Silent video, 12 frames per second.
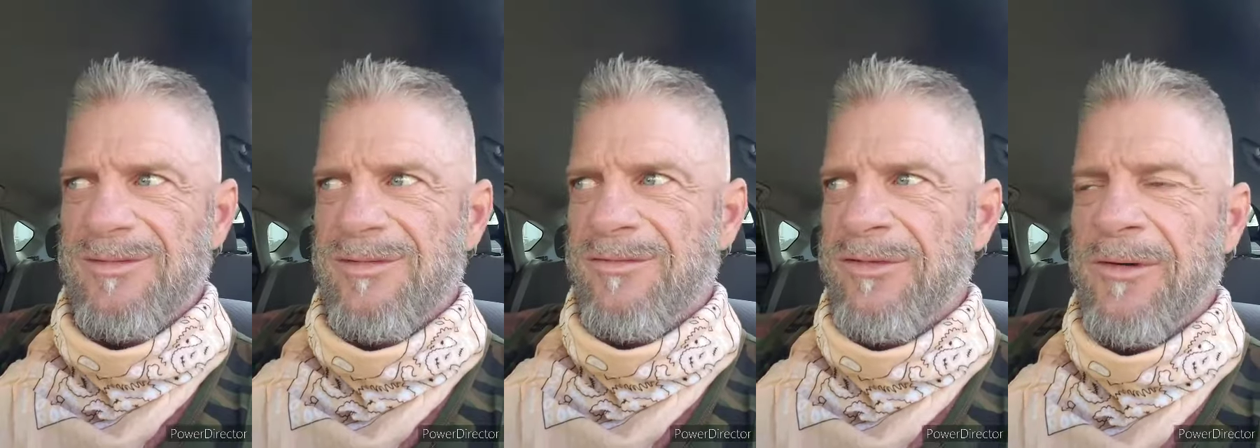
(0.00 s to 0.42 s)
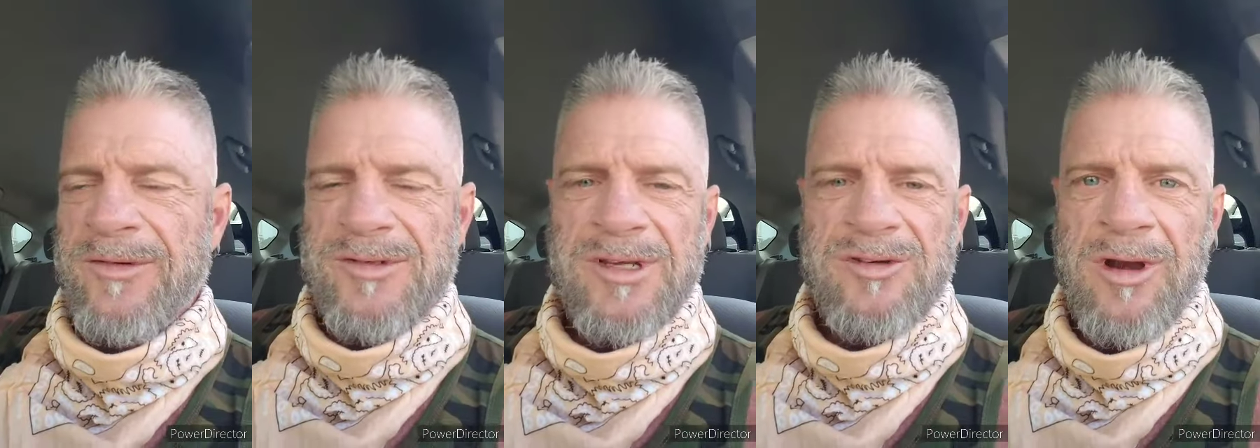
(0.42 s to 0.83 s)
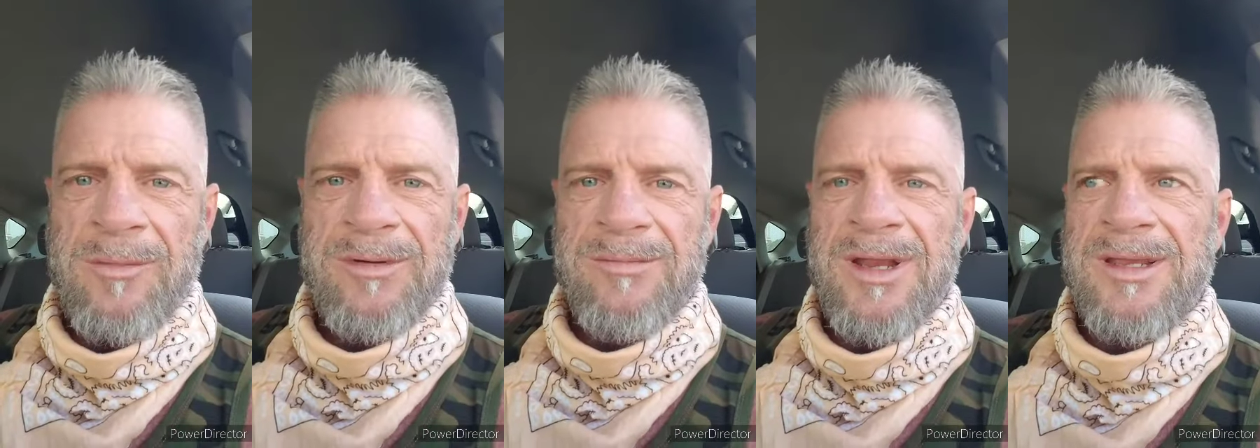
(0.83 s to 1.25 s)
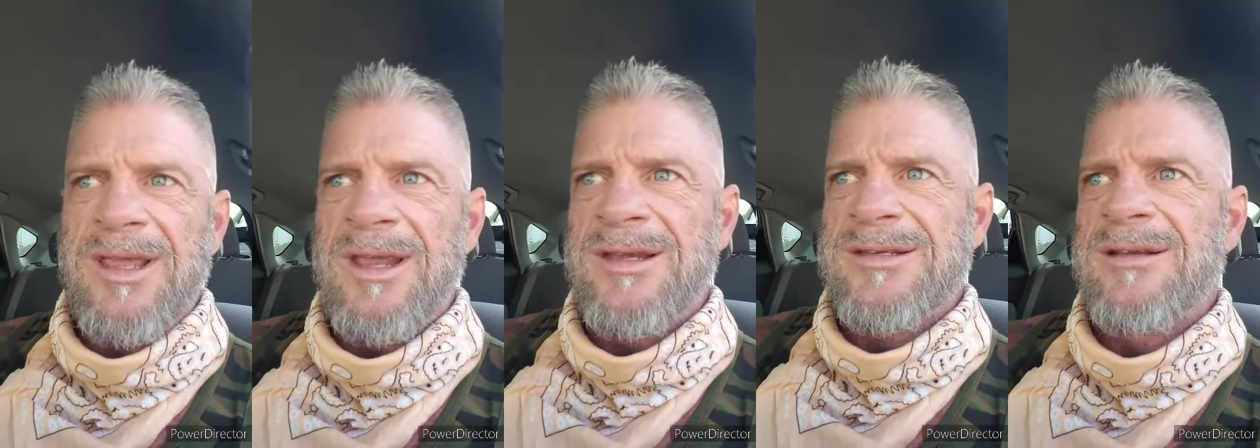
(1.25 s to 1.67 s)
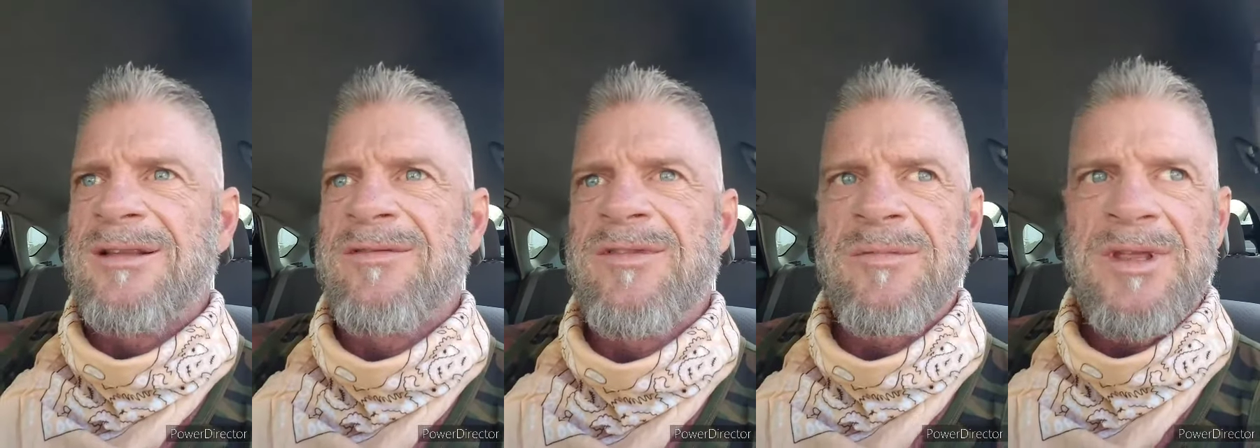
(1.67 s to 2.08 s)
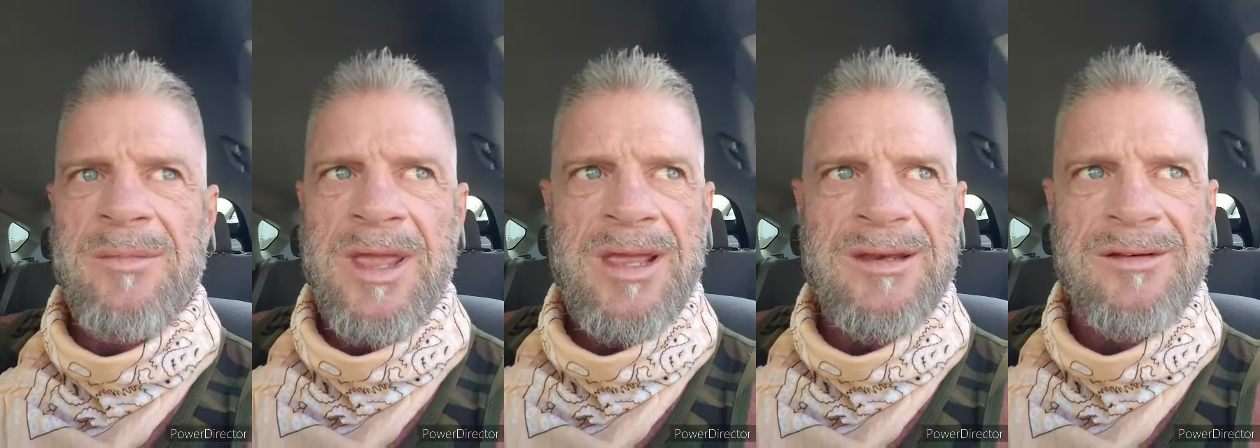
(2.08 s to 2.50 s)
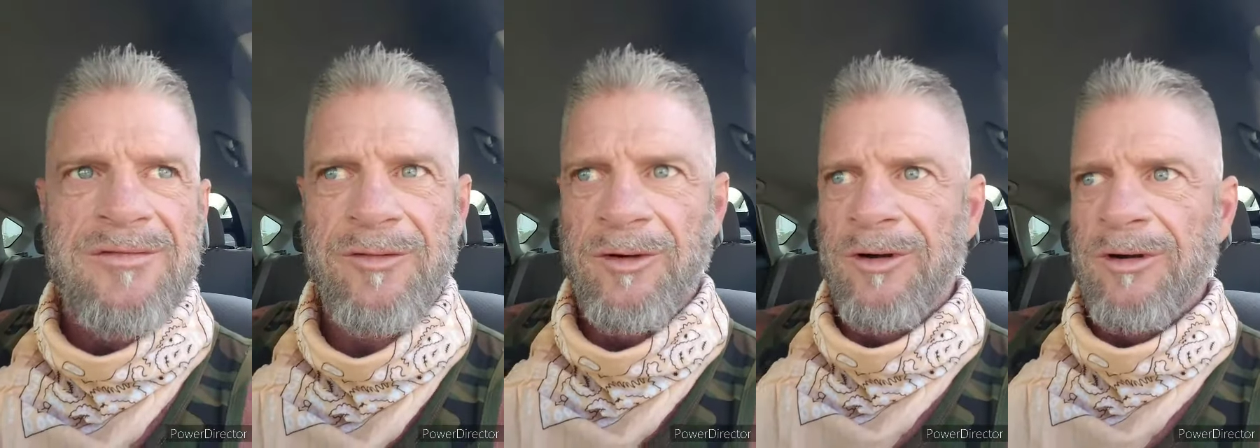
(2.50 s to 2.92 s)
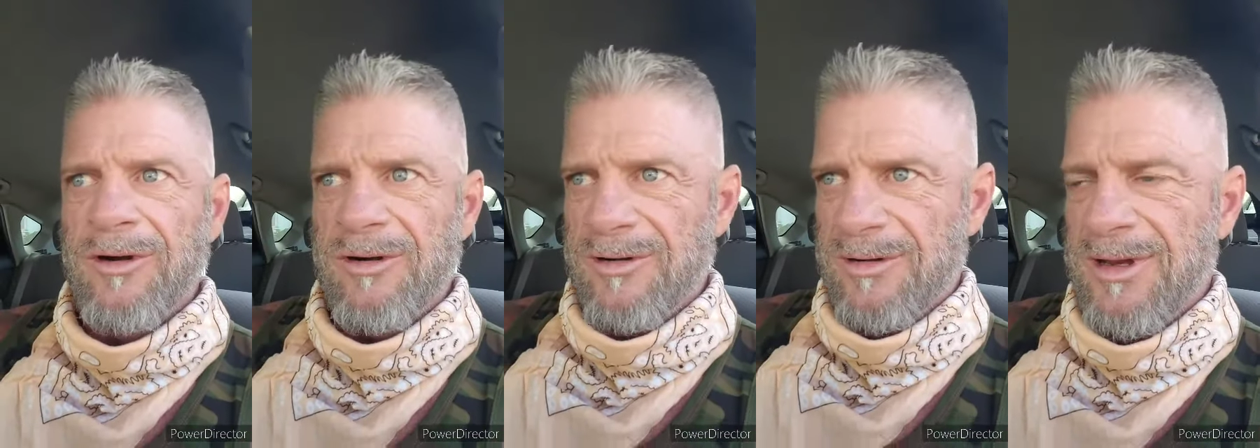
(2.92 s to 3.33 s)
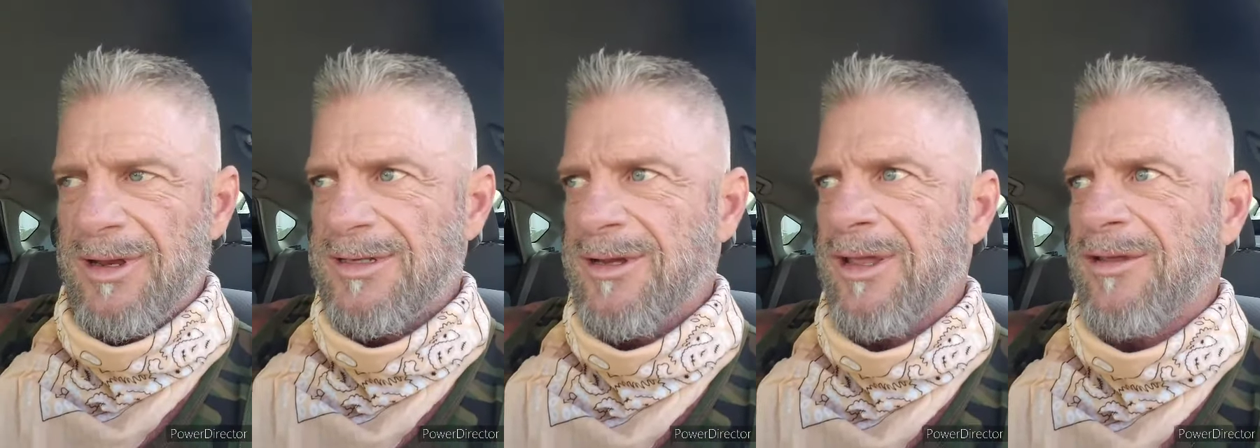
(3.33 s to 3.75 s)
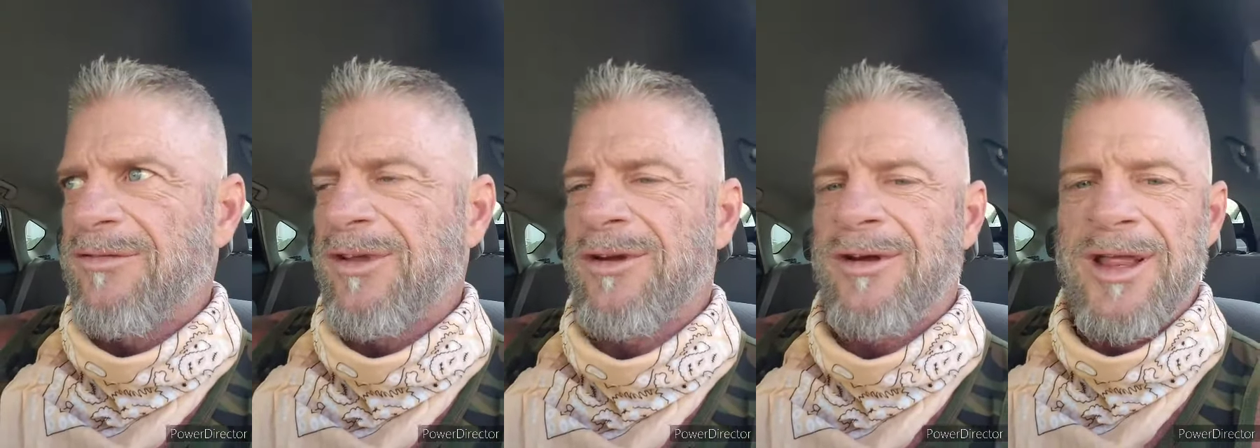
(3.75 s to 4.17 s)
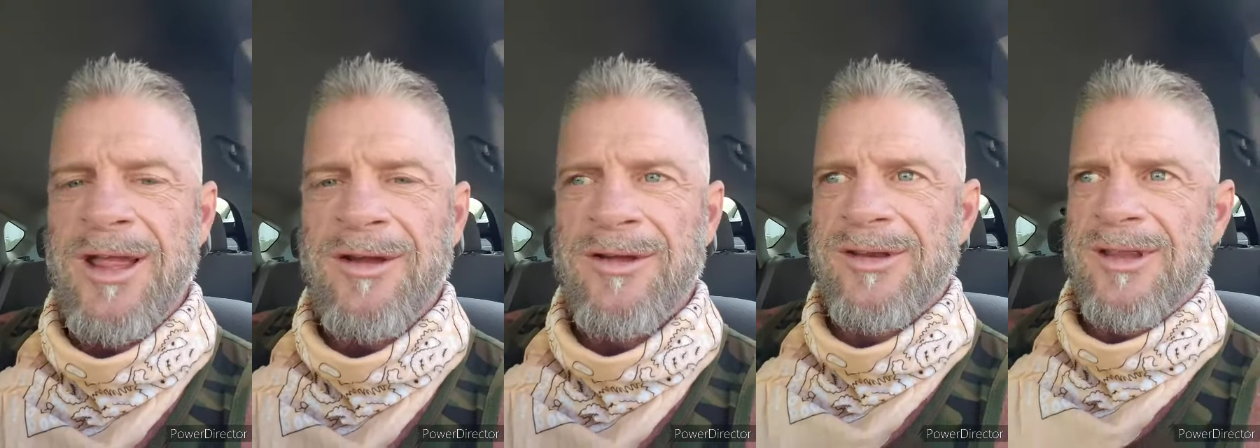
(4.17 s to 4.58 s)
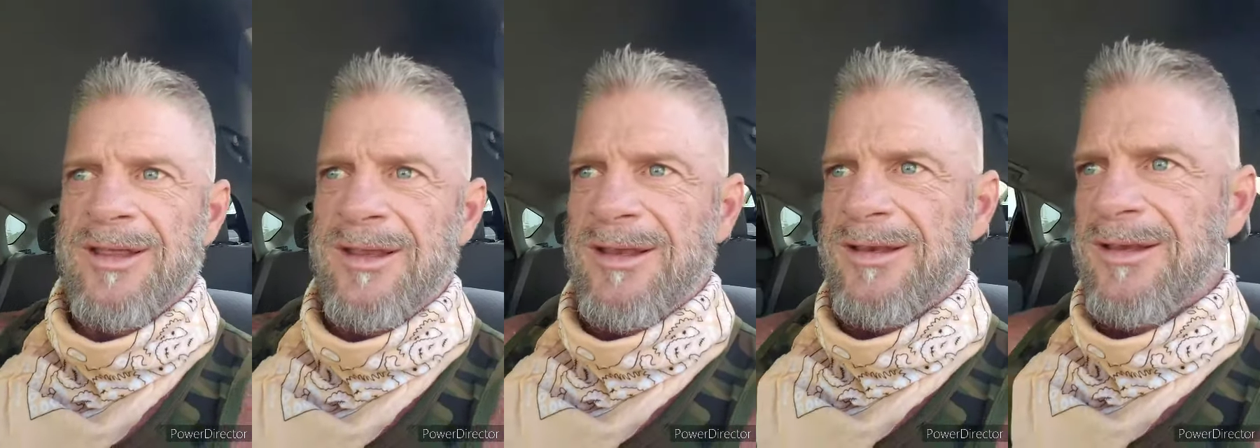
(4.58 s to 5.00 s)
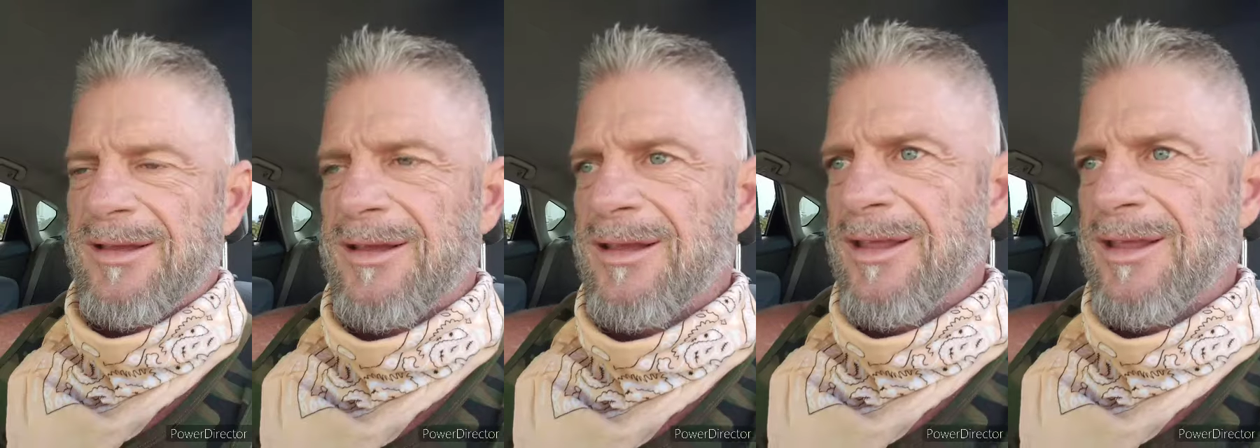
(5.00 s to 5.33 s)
frivolously dropping my case and leaving me abandoned until I could figure it out. And